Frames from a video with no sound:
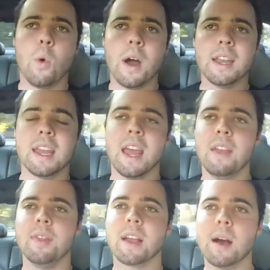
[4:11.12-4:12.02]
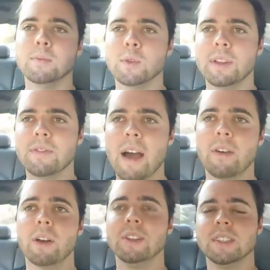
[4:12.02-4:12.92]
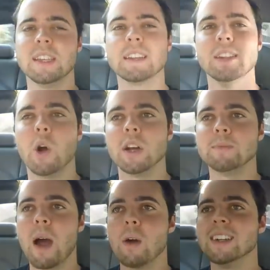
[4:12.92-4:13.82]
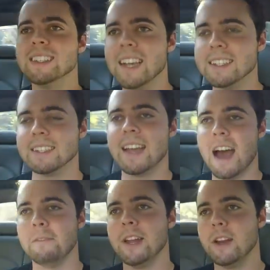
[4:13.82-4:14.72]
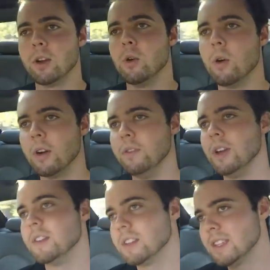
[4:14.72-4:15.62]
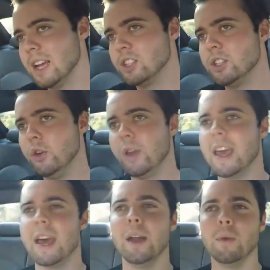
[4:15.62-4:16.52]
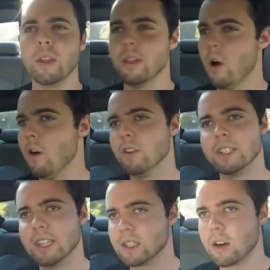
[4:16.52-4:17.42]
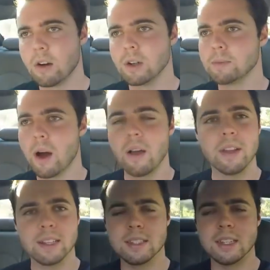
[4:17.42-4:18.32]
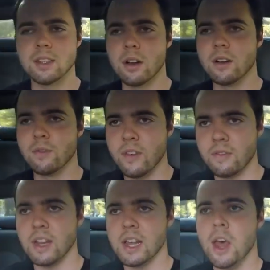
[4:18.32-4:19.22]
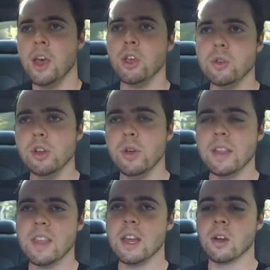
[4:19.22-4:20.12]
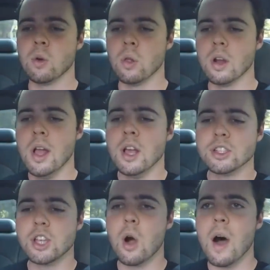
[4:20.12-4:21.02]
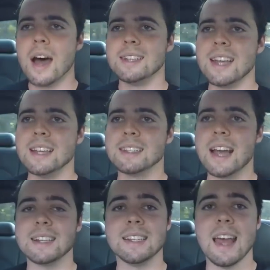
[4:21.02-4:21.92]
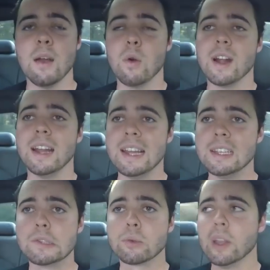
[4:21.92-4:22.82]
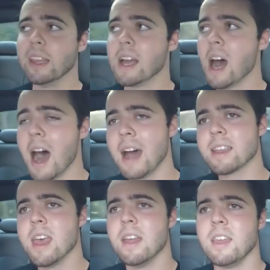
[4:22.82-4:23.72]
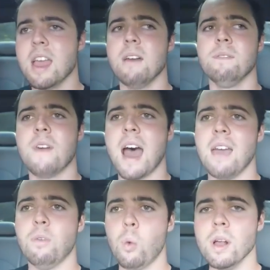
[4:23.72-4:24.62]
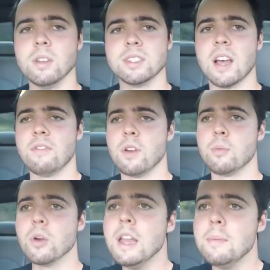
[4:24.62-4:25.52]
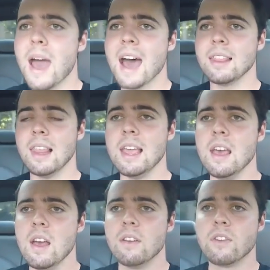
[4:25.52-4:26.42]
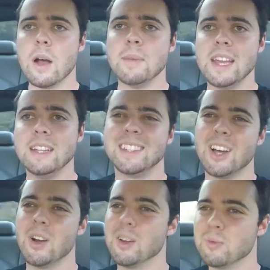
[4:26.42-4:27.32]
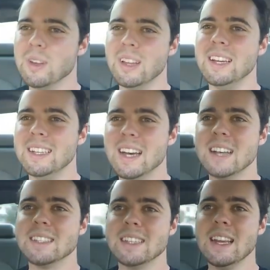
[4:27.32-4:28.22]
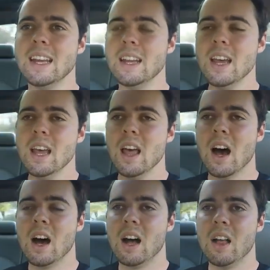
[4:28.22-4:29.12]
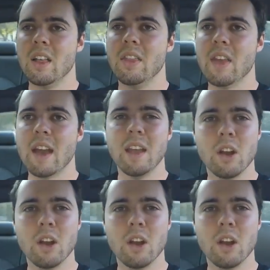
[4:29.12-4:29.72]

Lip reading: 1 kit that comes with 560 horsepower, doesn't have an intercooler. If you get the stage 2 kit with over 600 horsepower, I think it's 650, you do get the intercooler. So on days like today where it is really hot, the M5 will suffer pretty badly from heat soak. It really does need that